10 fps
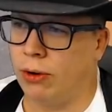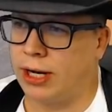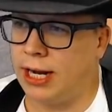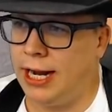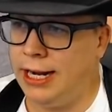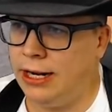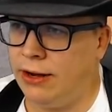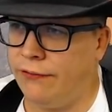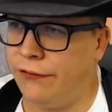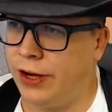we're kind
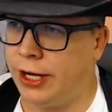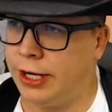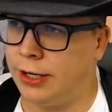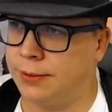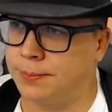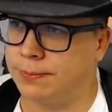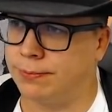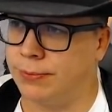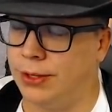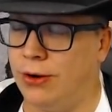of, I'm
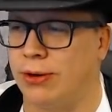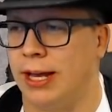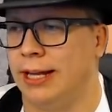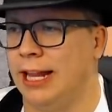going